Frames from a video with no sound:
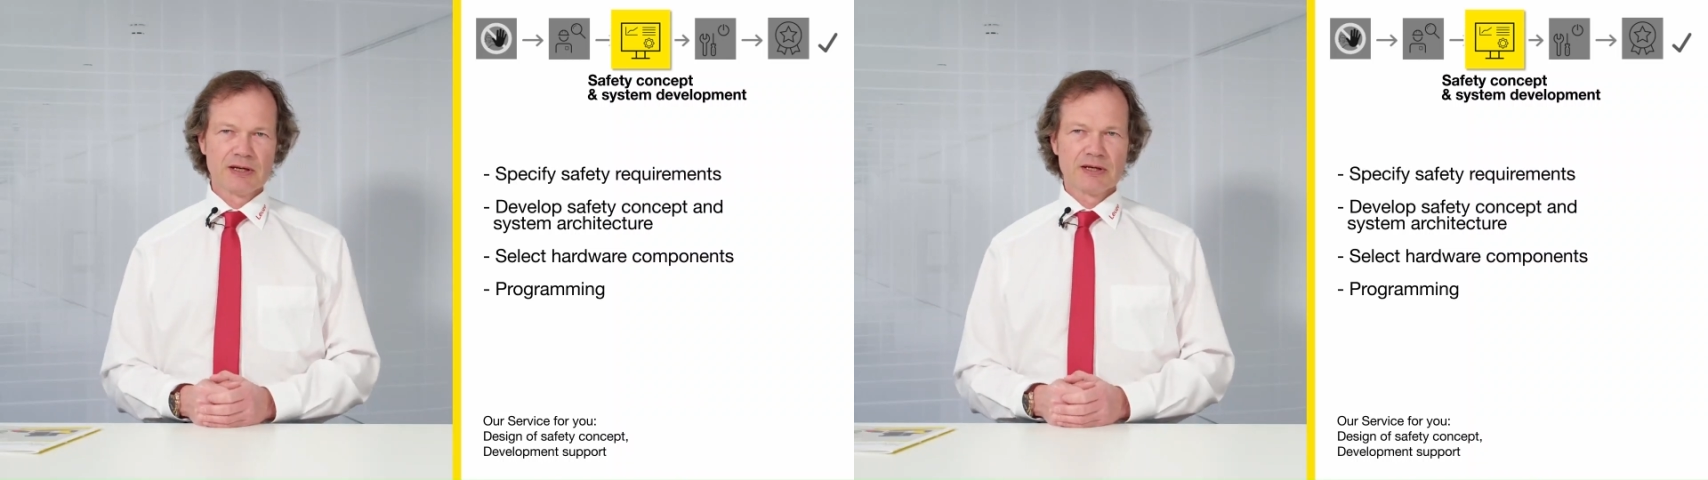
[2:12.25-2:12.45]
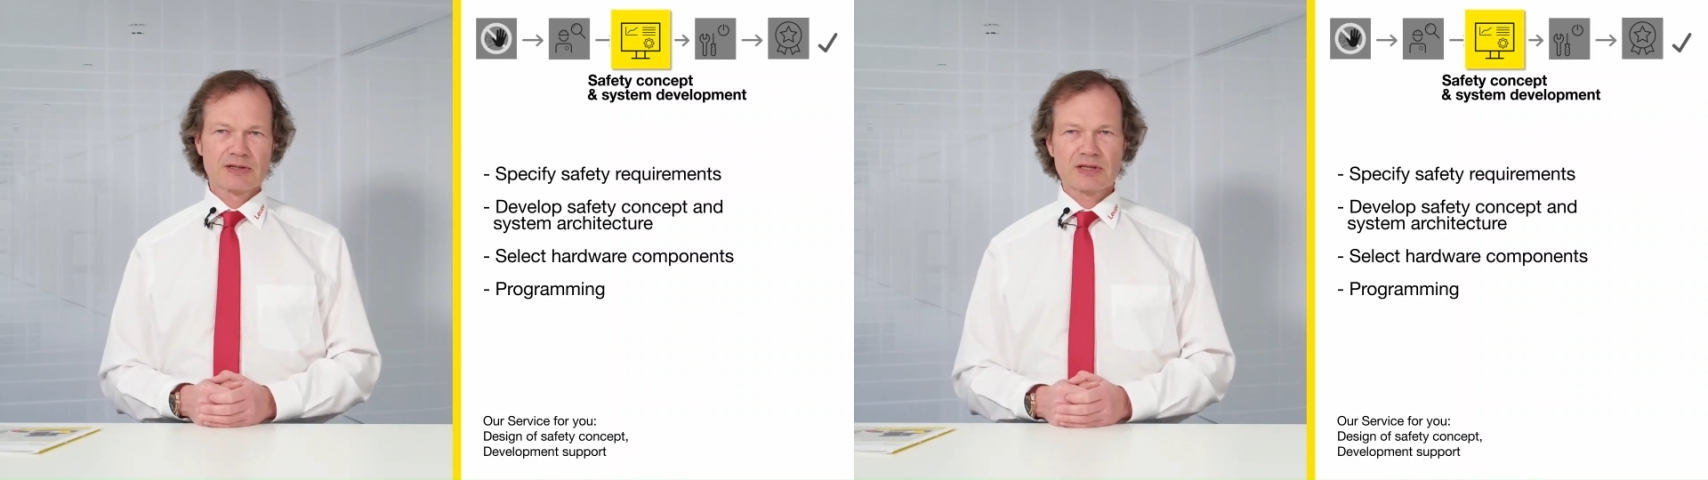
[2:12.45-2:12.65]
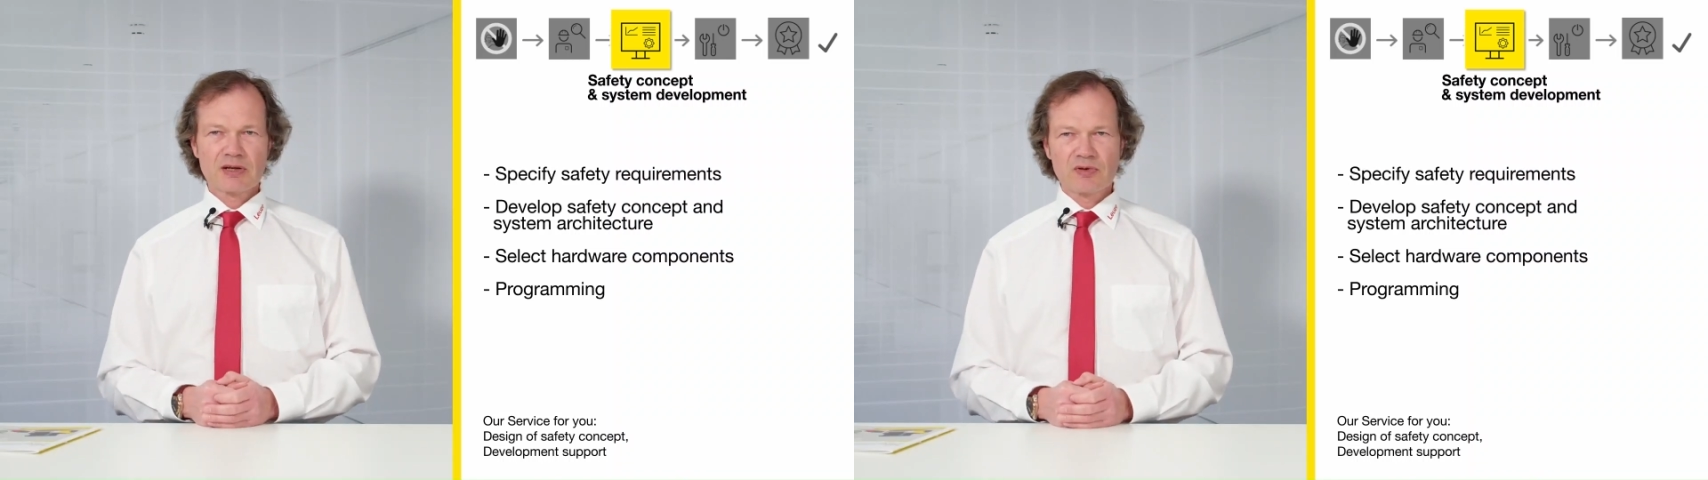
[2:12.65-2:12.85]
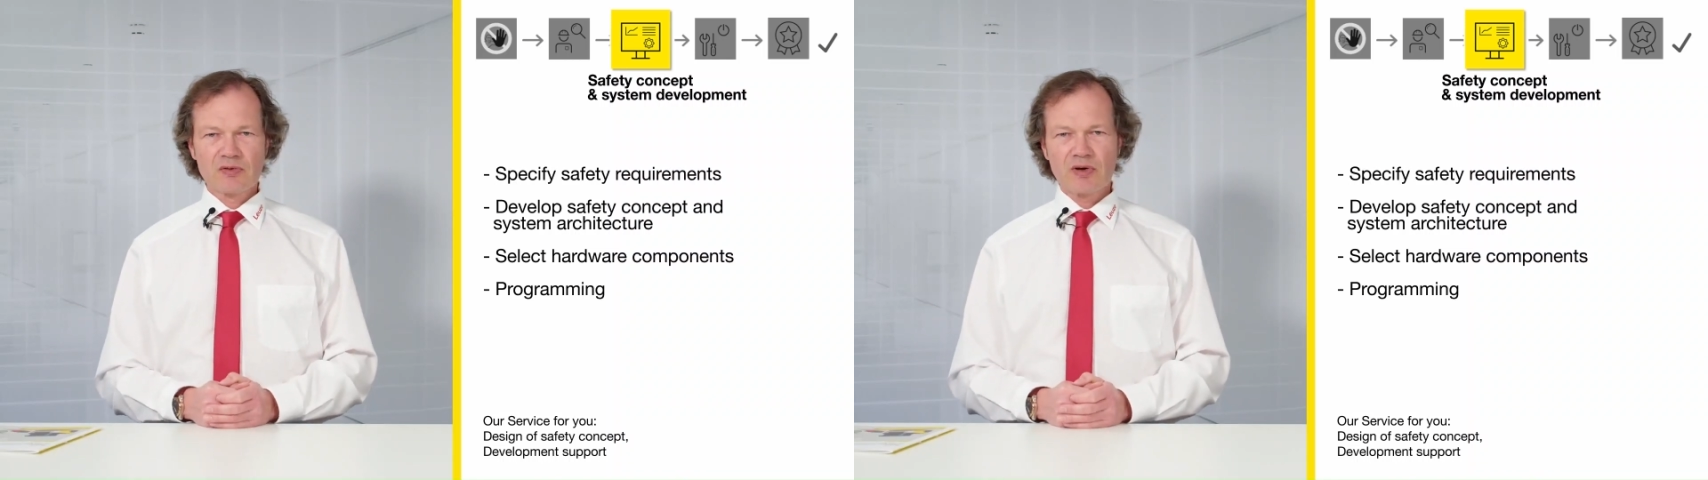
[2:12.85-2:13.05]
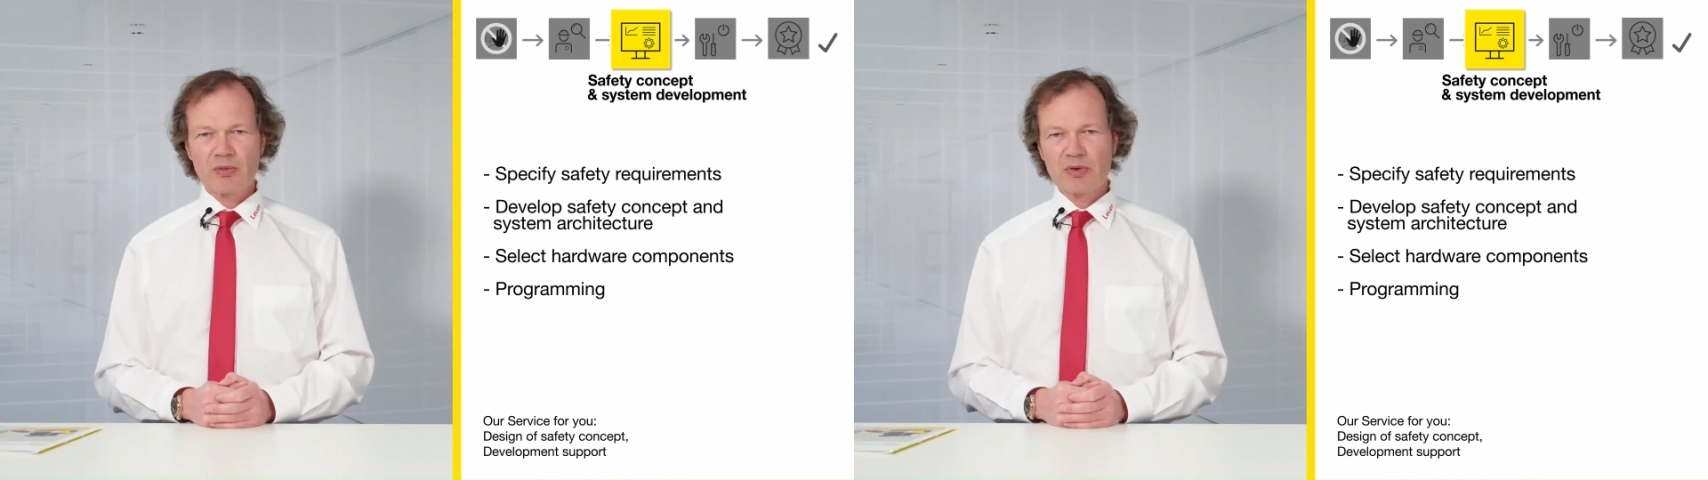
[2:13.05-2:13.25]
a safe
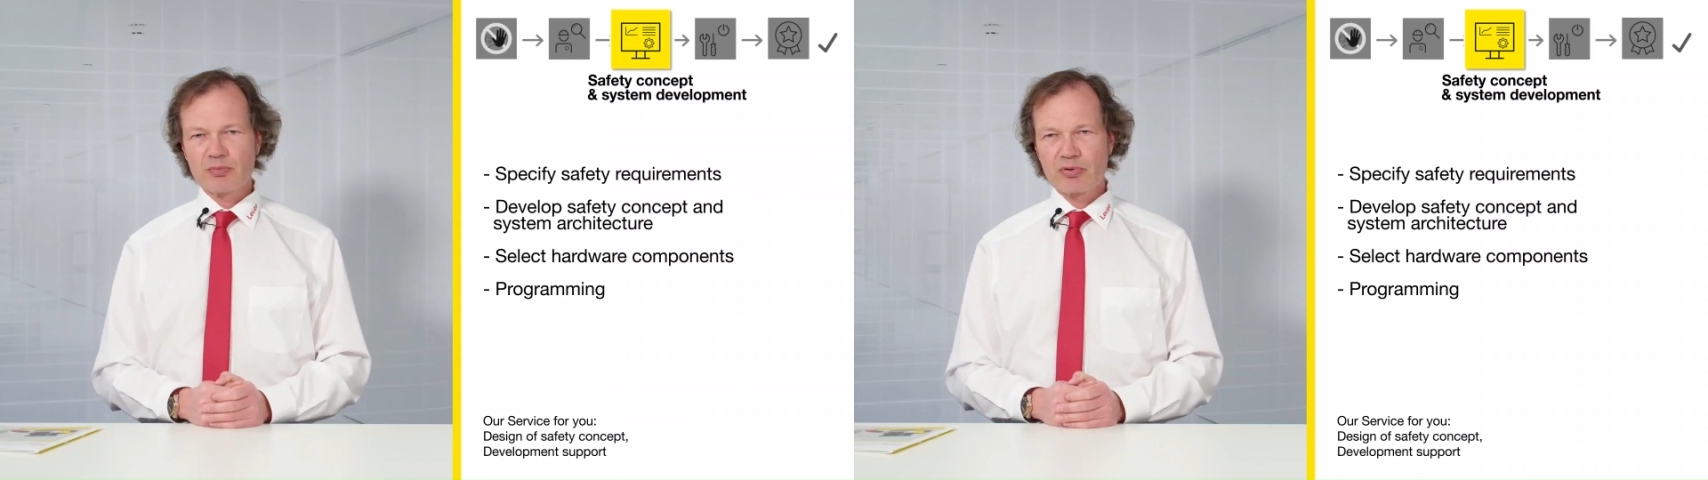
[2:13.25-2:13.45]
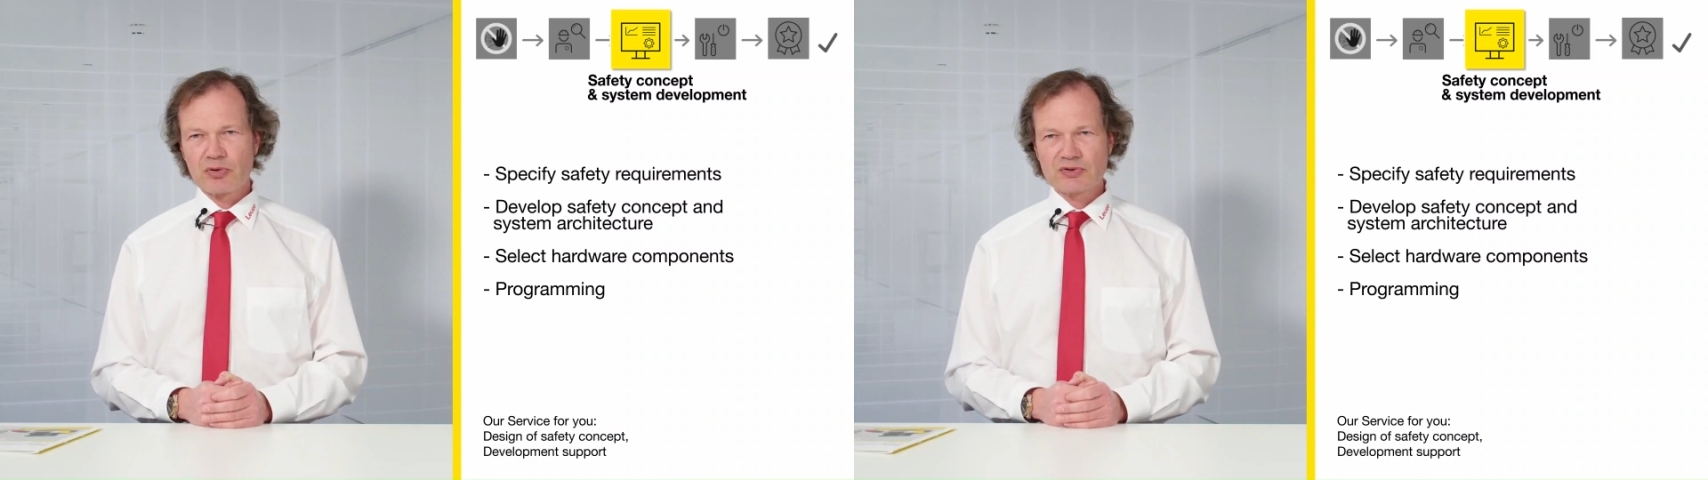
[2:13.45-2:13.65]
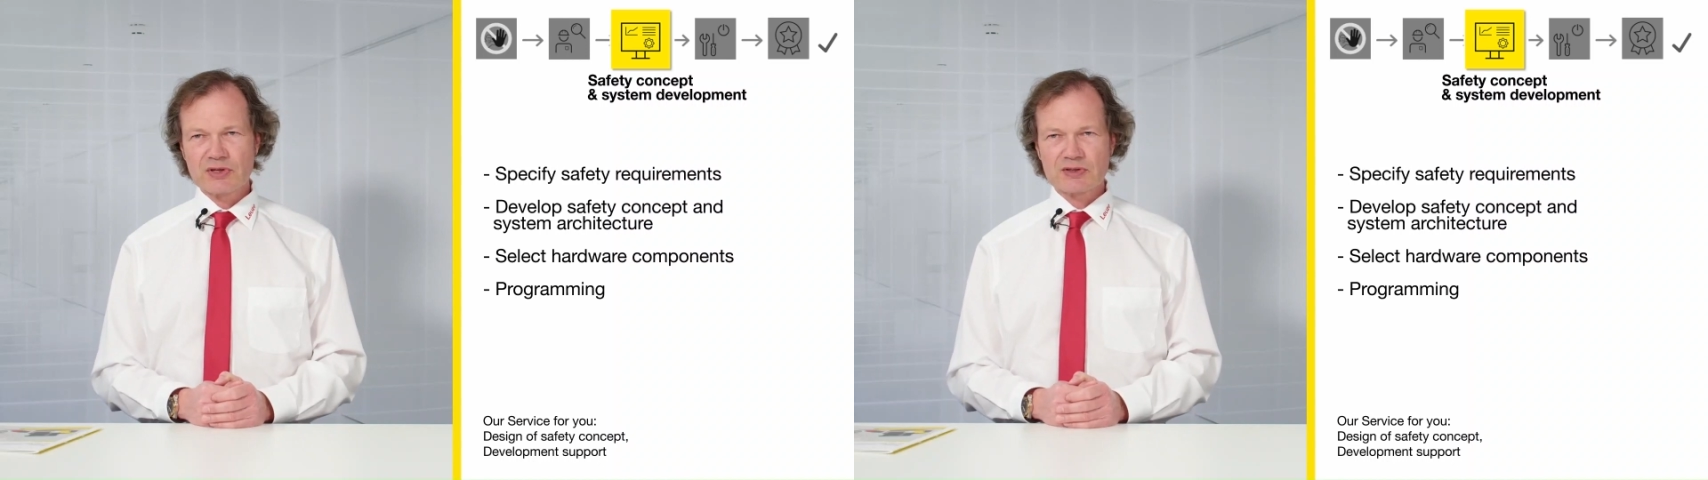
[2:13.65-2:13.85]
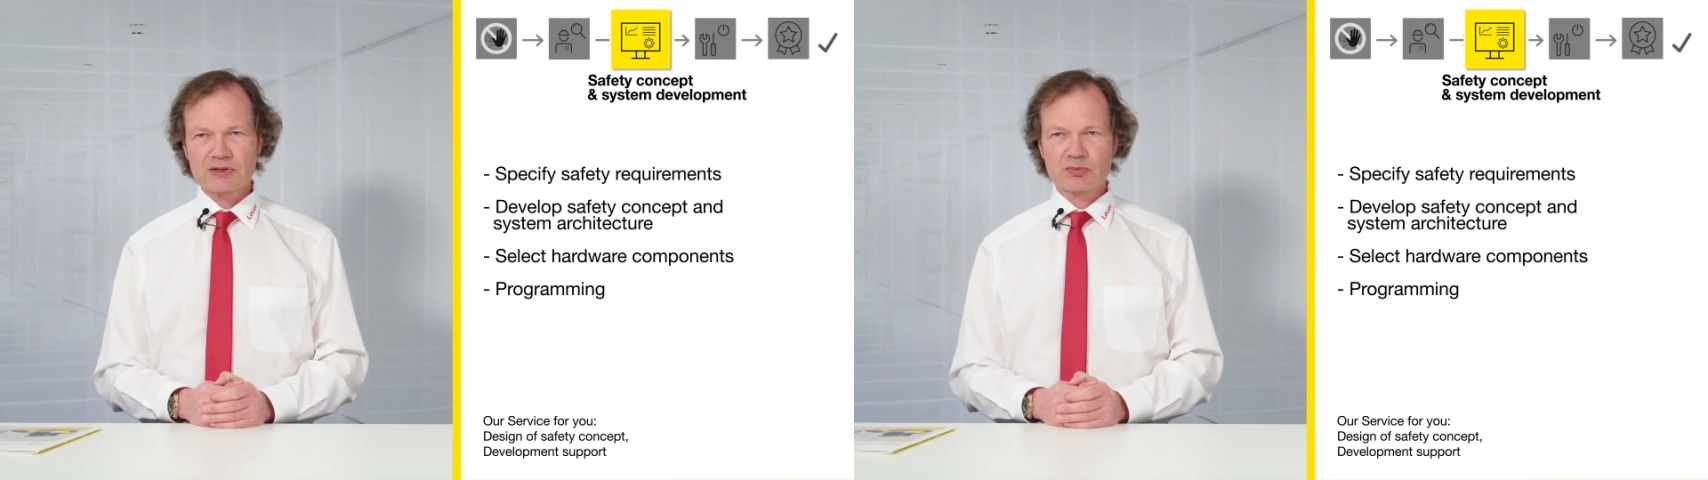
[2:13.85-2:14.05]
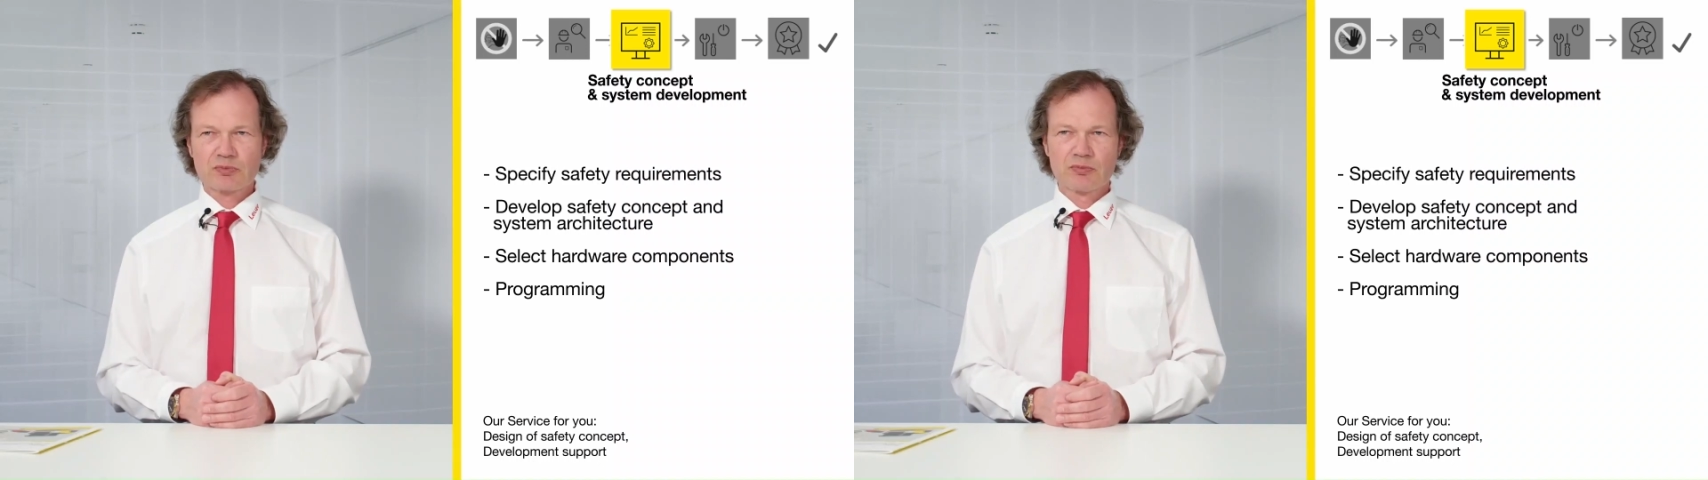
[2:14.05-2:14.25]
development process